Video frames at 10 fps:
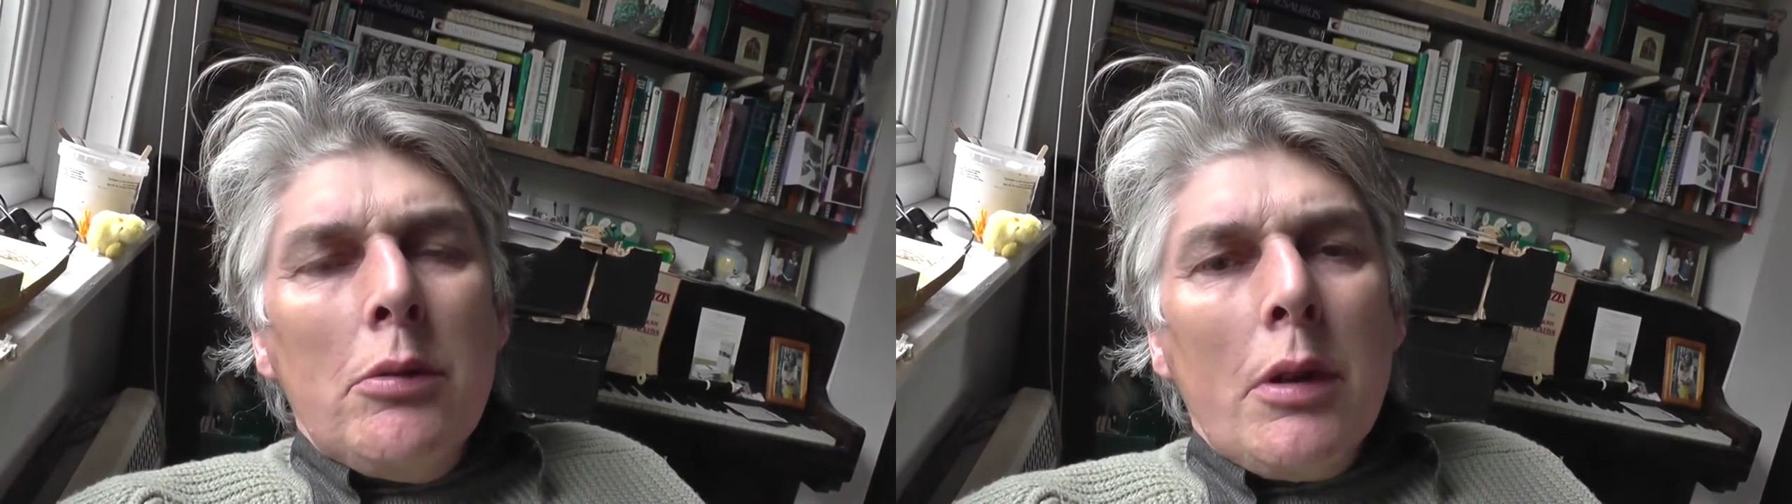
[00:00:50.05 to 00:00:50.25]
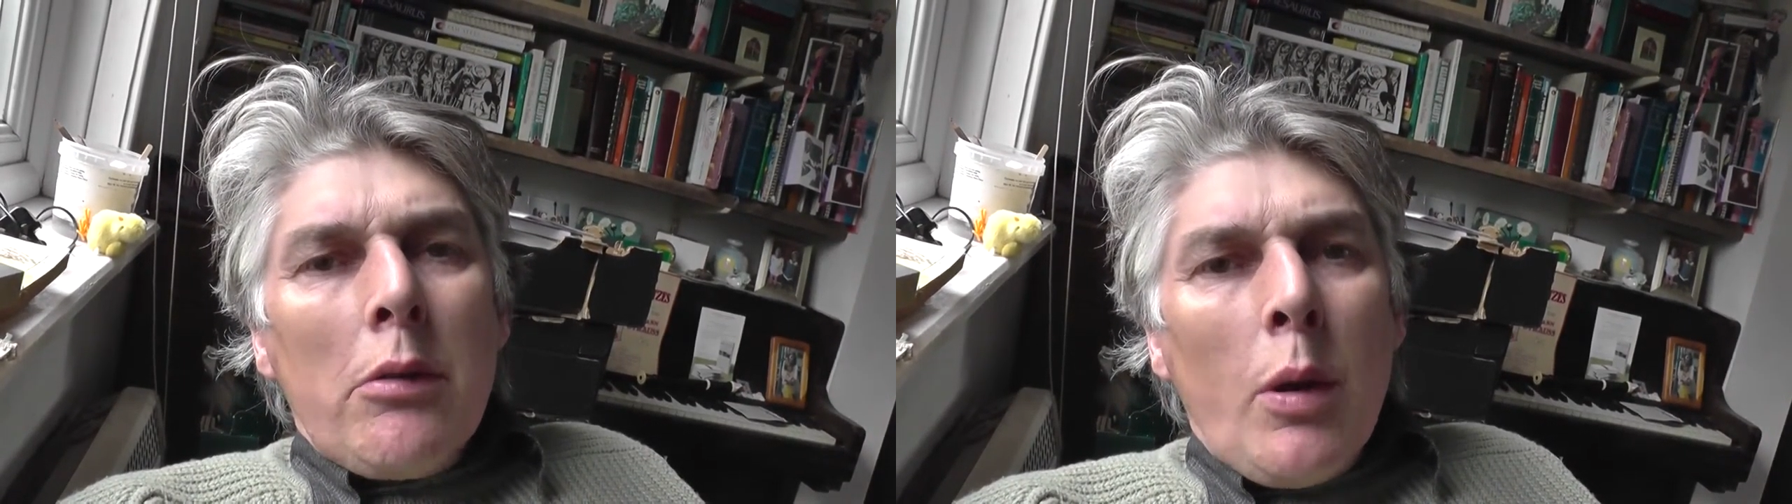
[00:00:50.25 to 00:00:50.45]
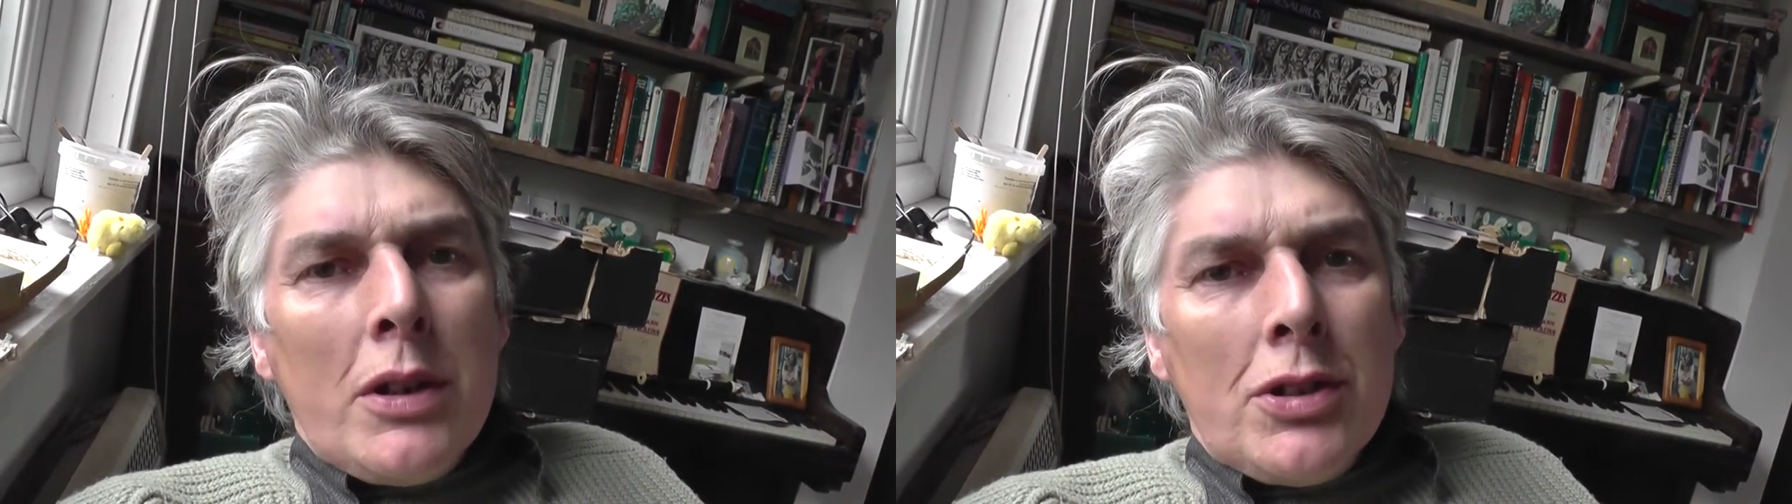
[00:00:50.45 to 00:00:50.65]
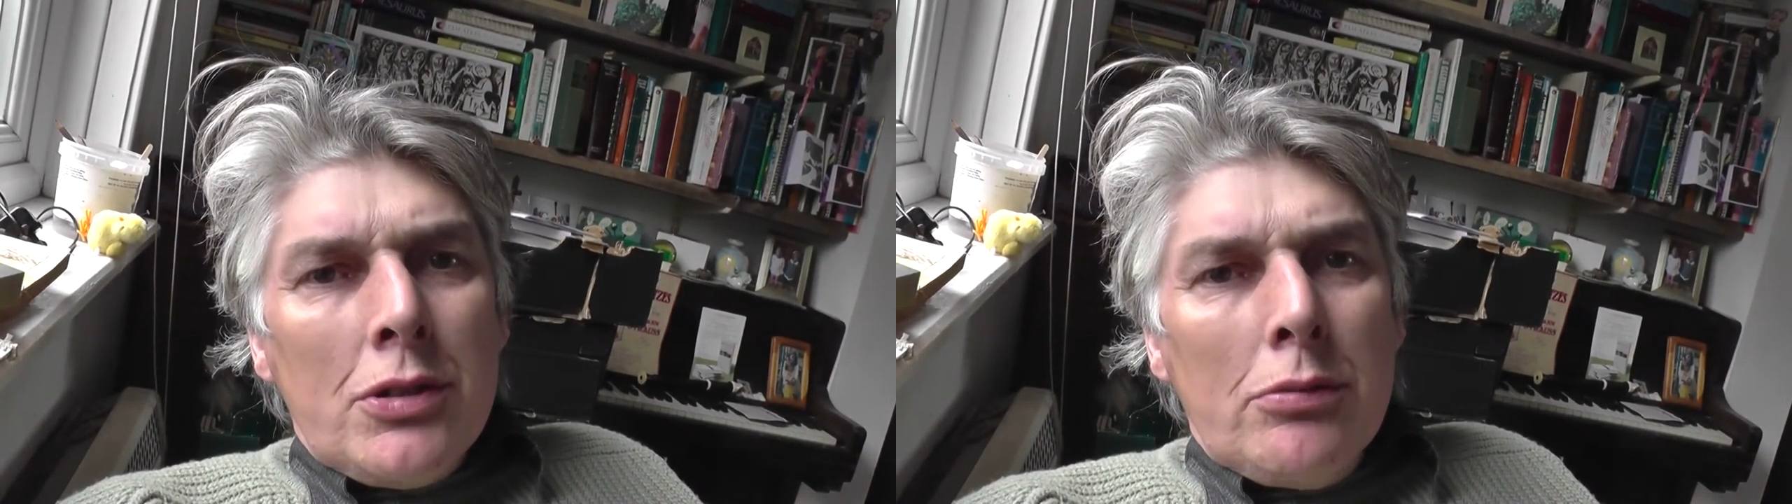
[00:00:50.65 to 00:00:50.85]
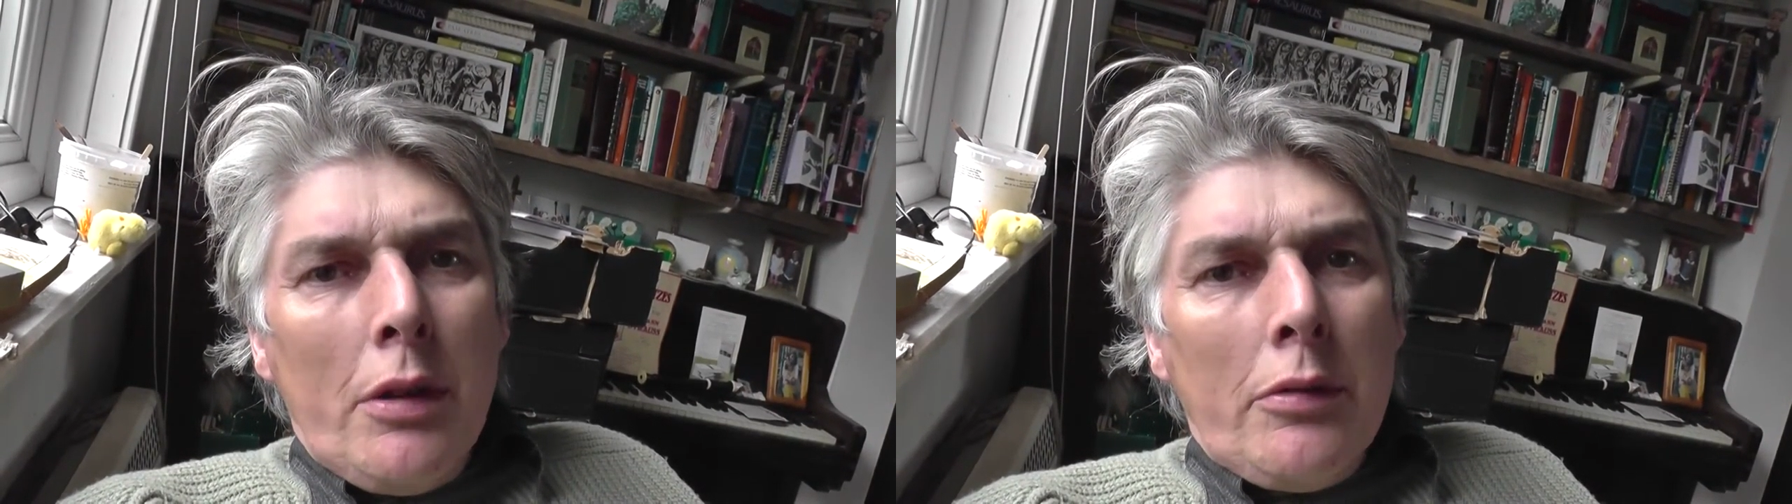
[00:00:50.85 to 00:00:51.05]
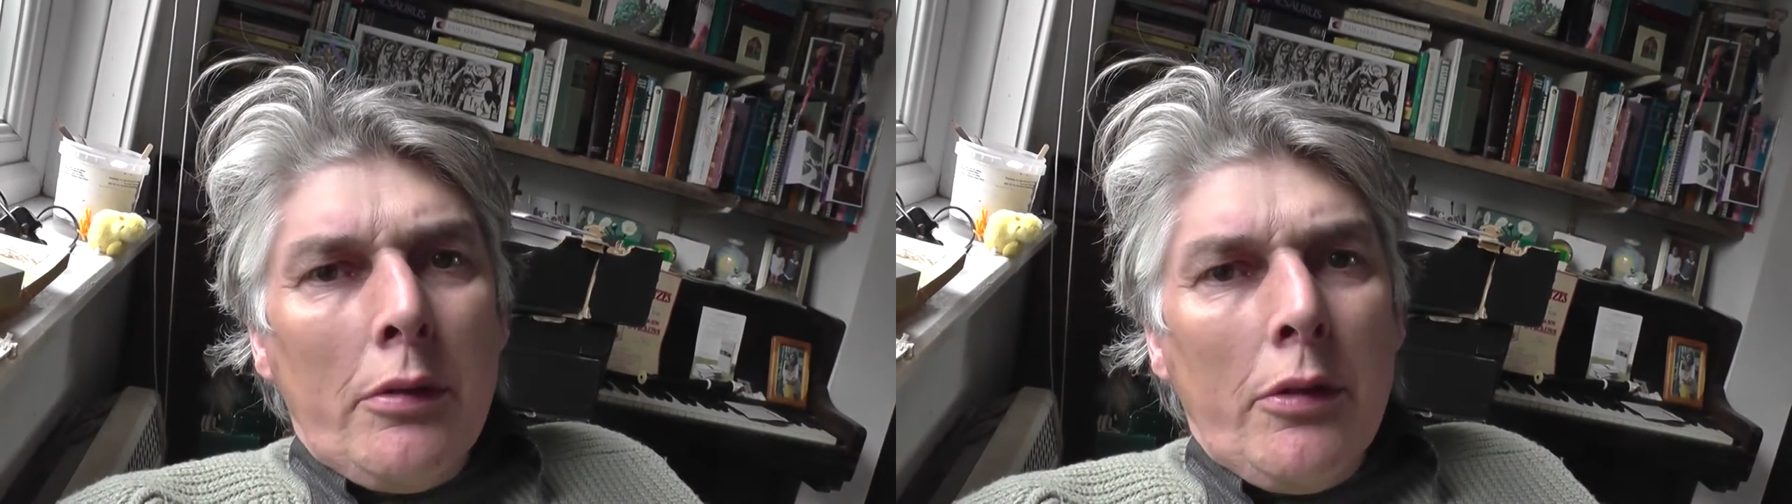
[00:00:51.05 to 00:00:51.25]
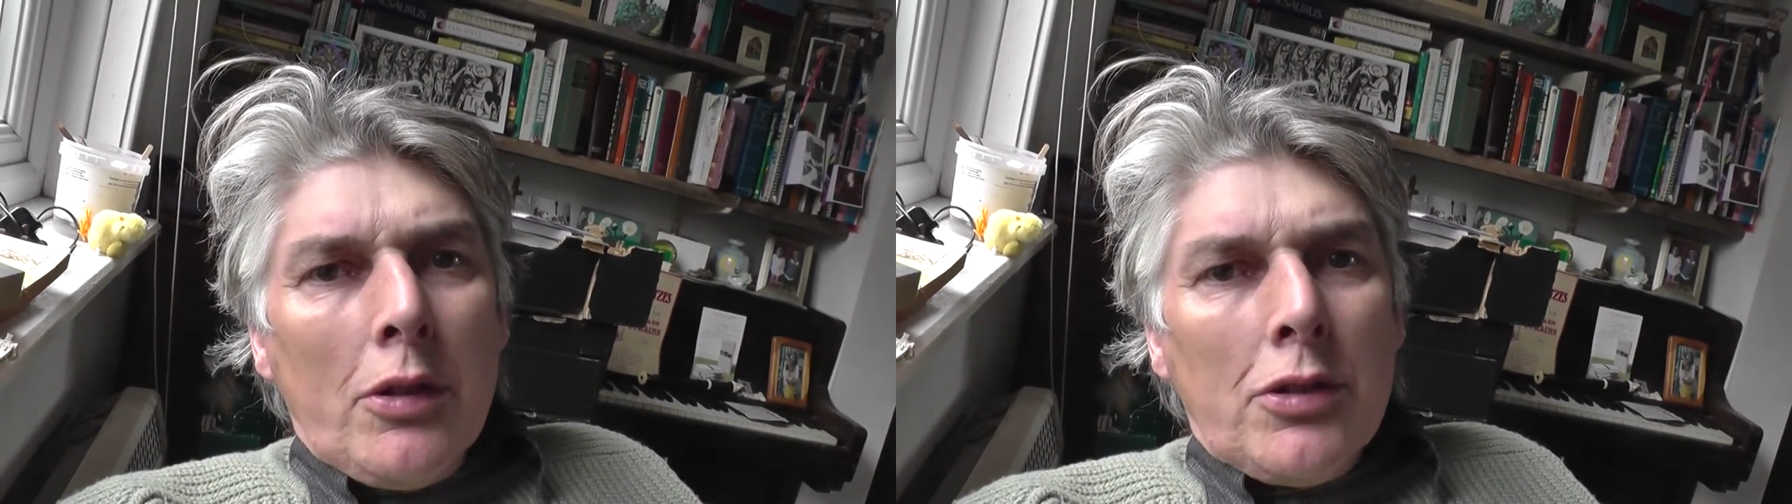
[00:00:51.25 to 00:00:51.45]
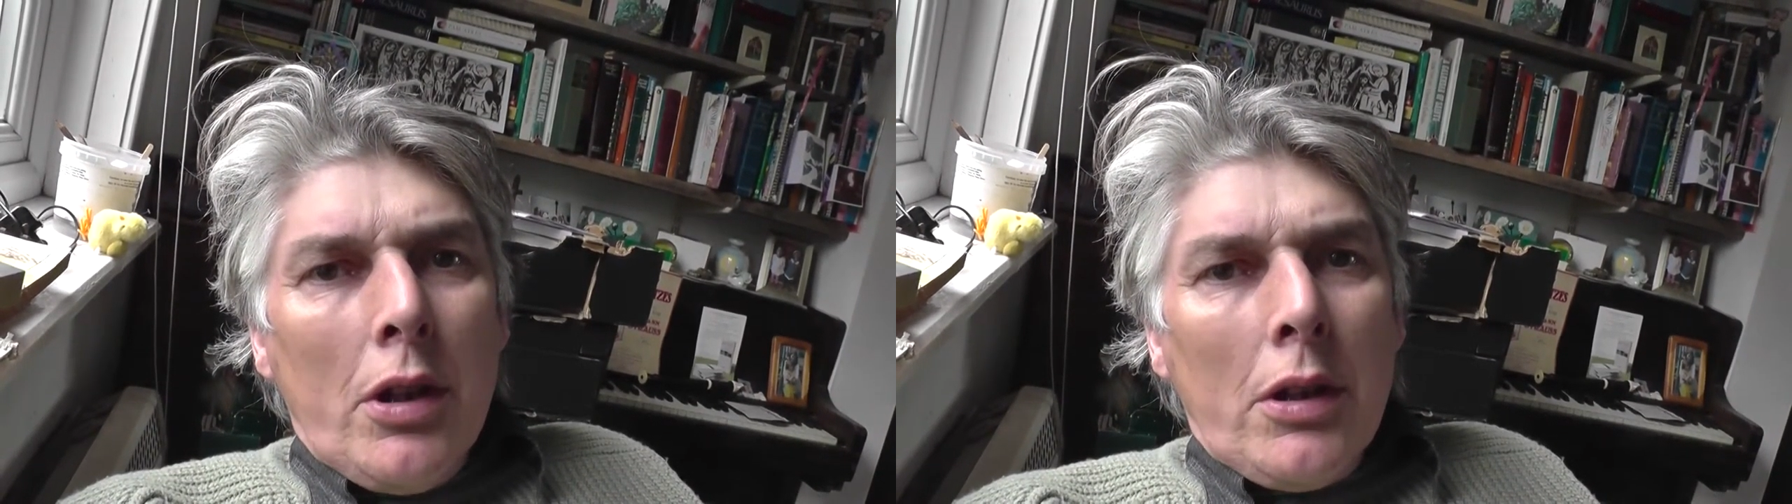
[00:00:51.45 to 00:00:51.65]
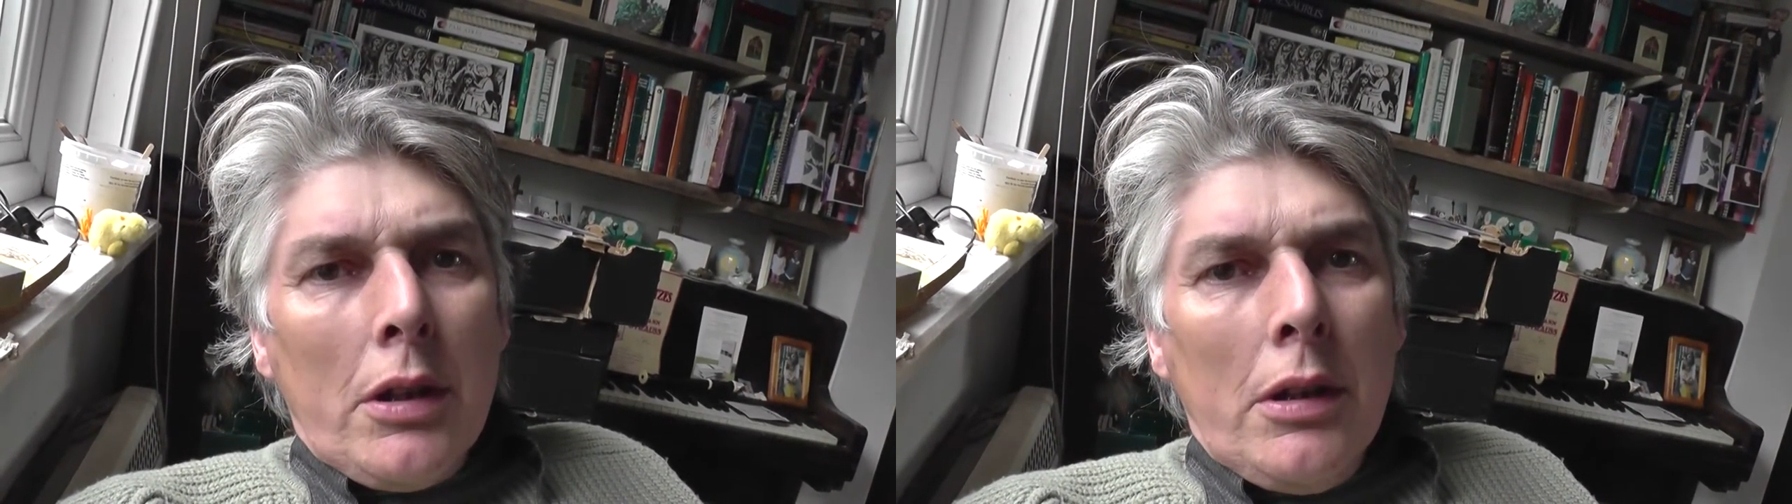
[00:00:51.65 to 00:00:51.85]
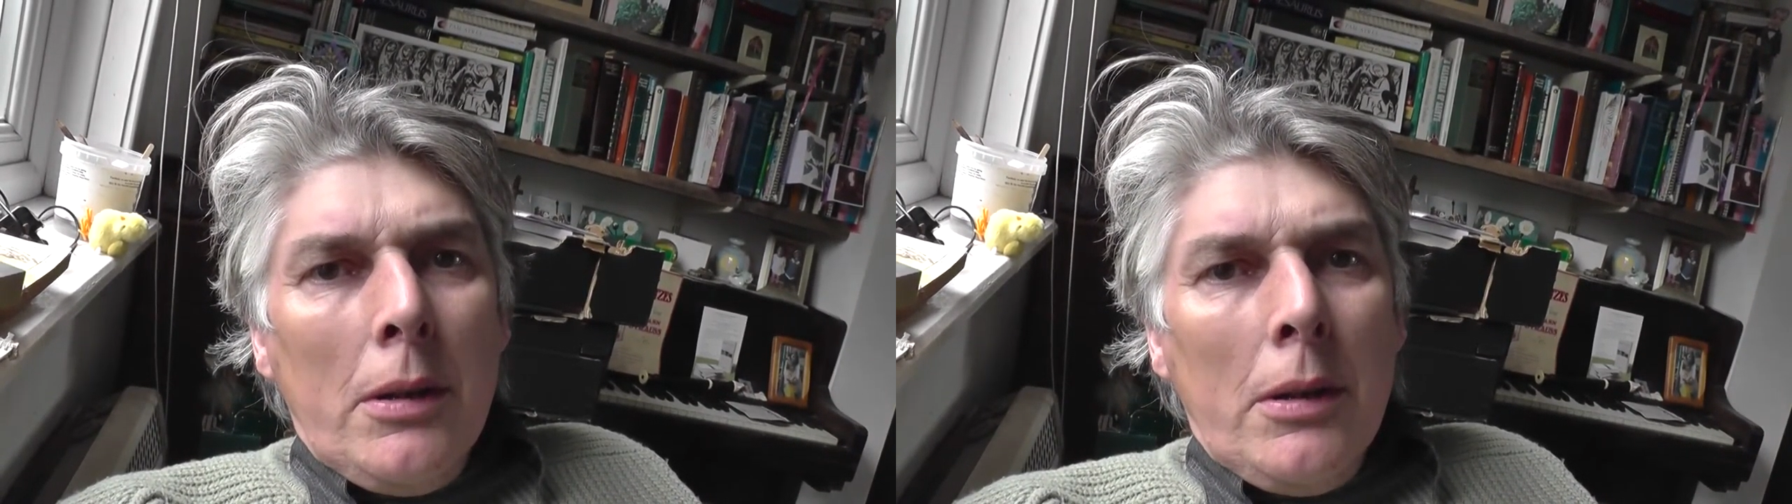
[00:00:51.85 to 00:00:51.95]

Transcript: request, Reverend Fosdyke.